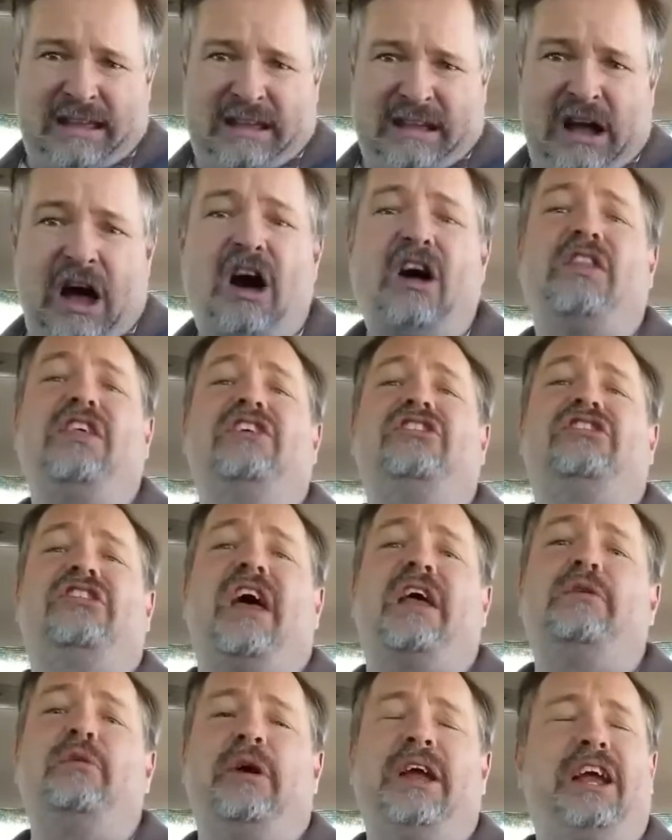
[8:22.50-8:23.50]
All of a
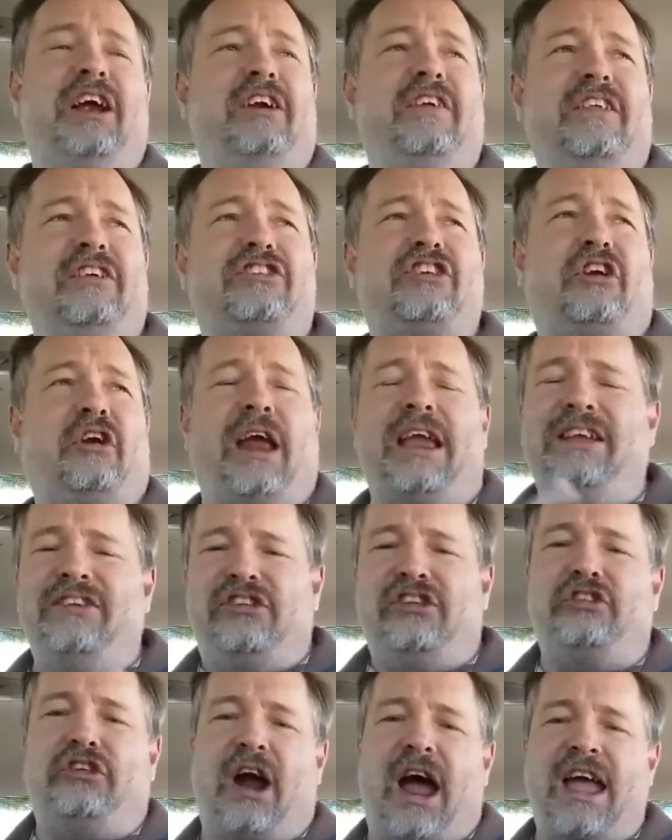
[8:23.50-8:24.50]
sudden, we hear this
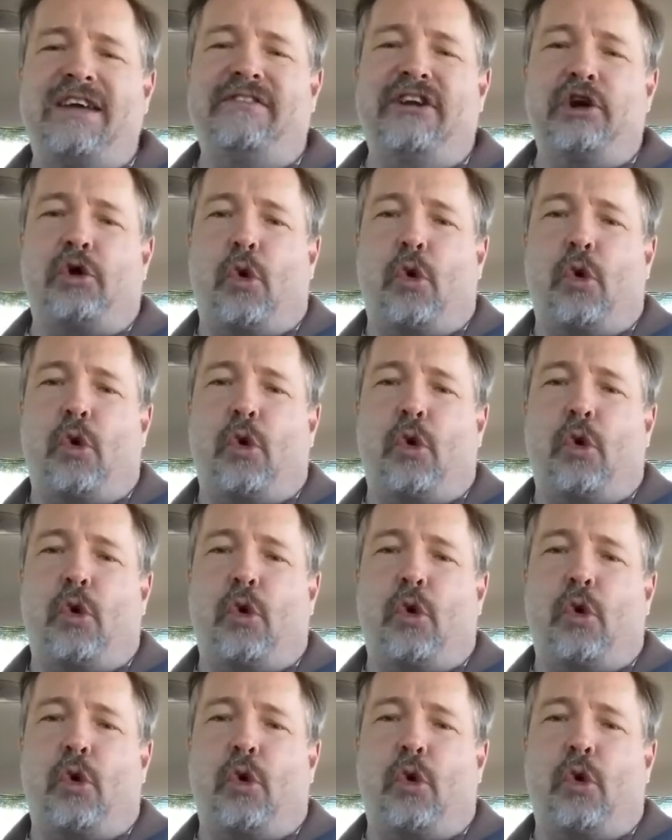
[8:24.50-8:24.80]
crazy driving.